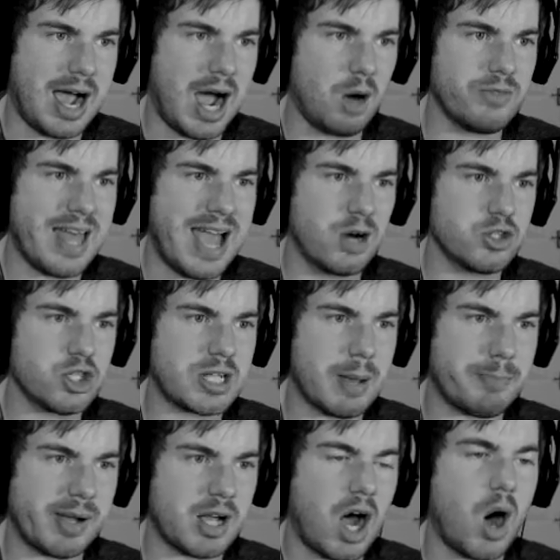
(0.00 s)
how the hell do you
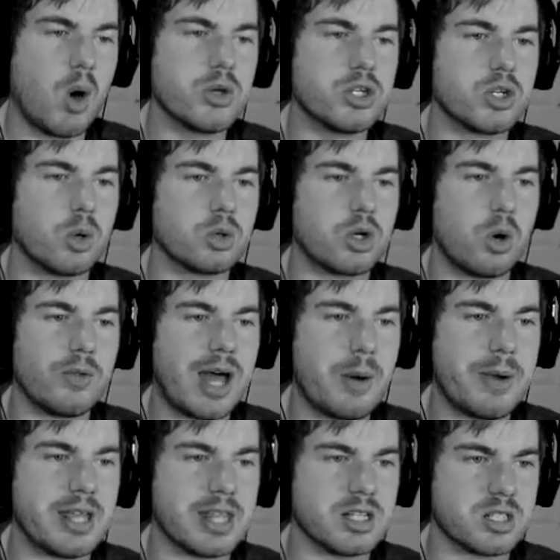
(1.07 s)
get back... Oh, you don't go that
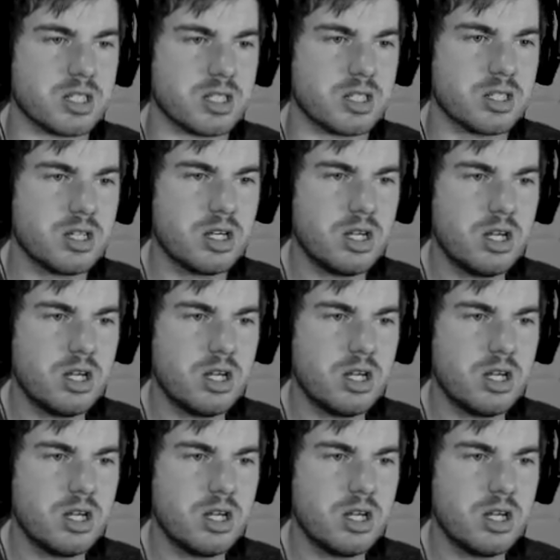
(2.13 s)
way then, do you?